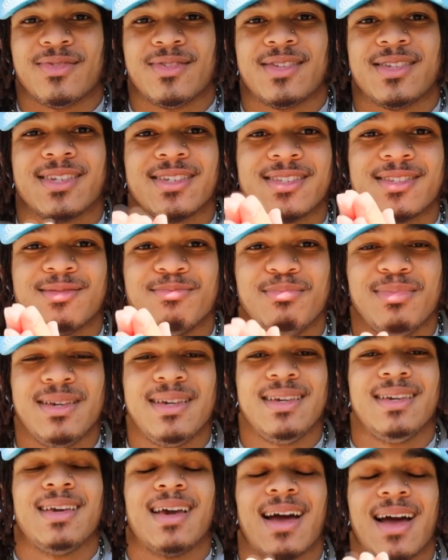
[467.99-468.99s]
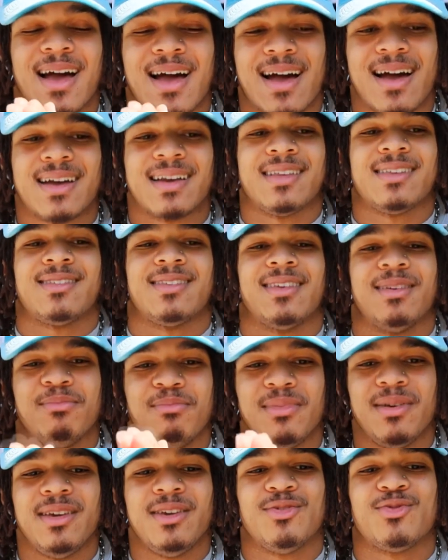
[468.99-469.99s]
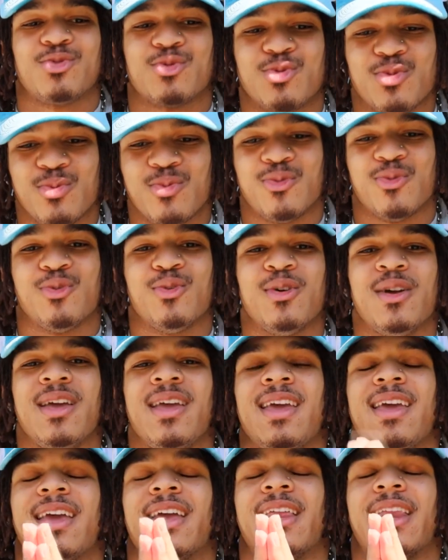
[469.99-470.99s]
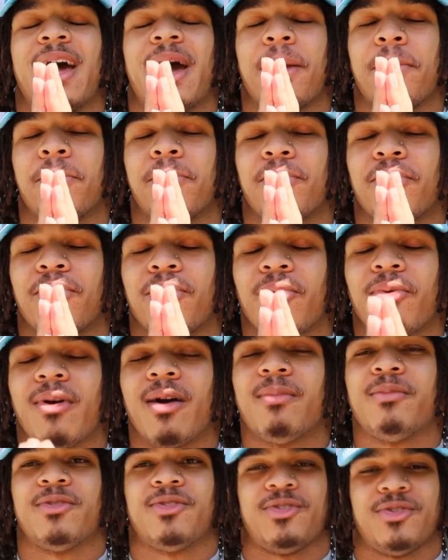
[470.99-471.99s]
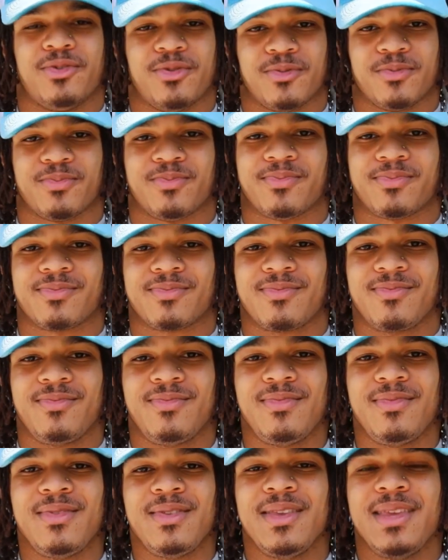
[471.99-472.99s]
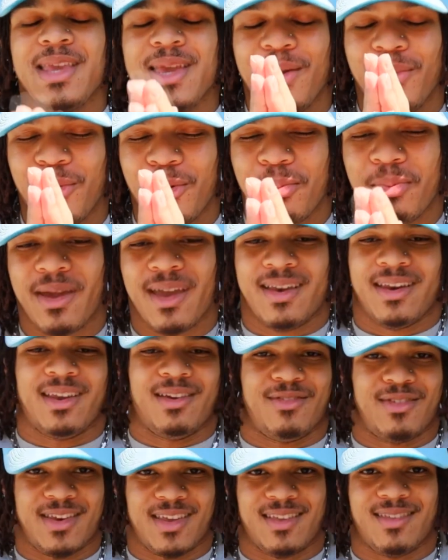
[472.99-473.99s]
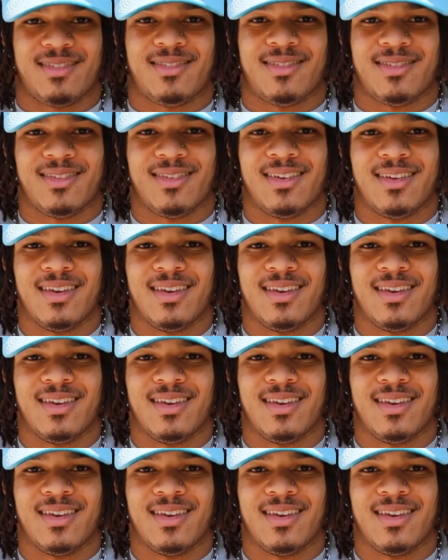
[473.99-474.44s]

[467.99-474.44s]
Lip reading: Just be honest and be truthful, and I promise you, it will pay dividends.